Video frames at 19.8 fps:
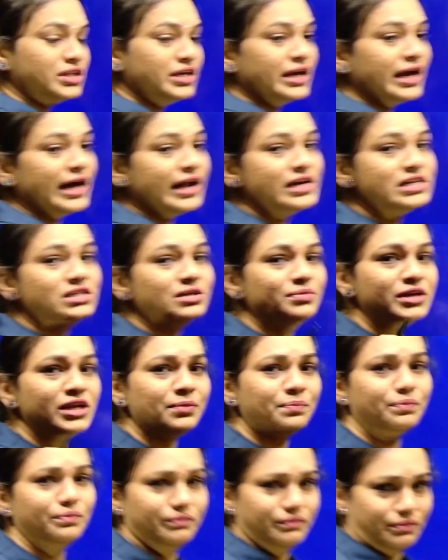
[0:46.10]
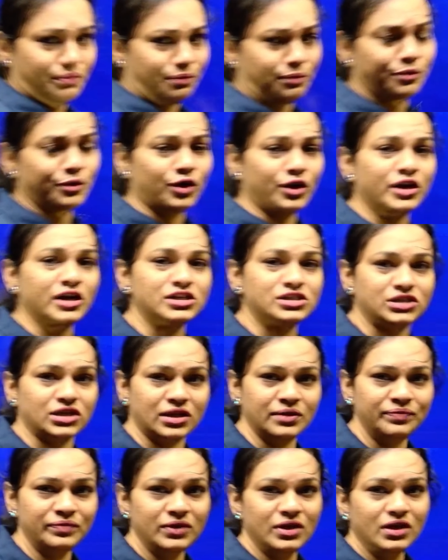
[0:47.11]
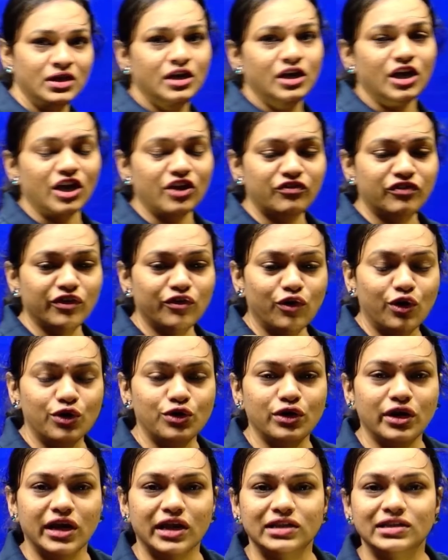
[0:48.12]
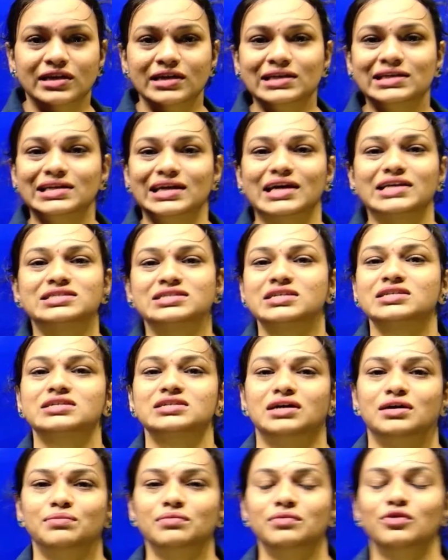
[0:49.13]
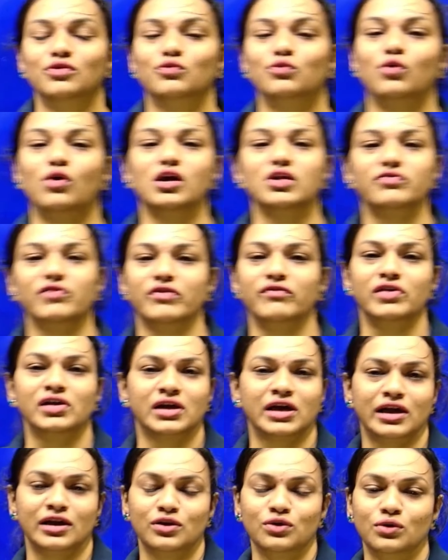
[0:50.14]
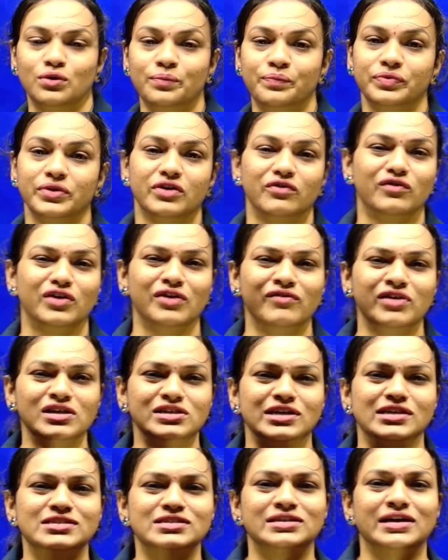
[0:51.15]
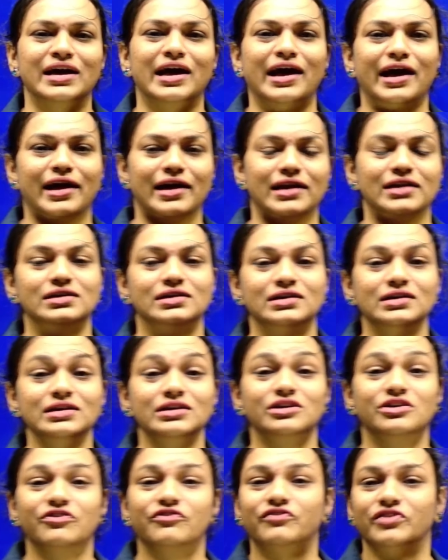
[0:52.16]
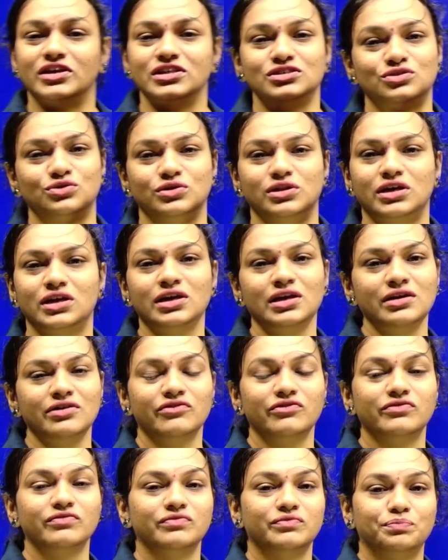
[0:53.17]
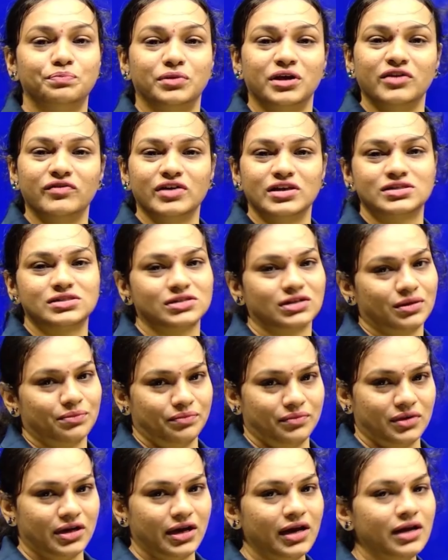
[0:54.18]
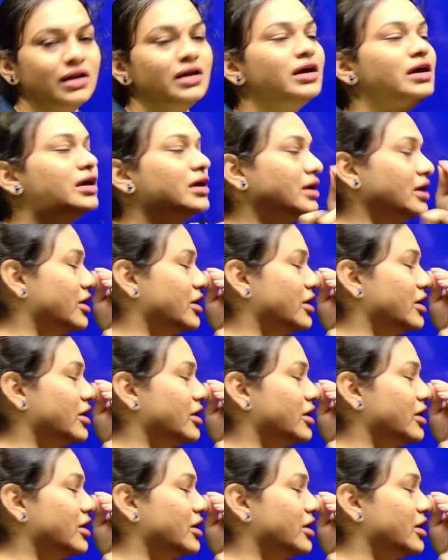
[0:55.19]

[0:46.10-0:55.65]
about the arithmetic progression, if I want to get the next term, what we can do? We will just add the difference to the previous term, right?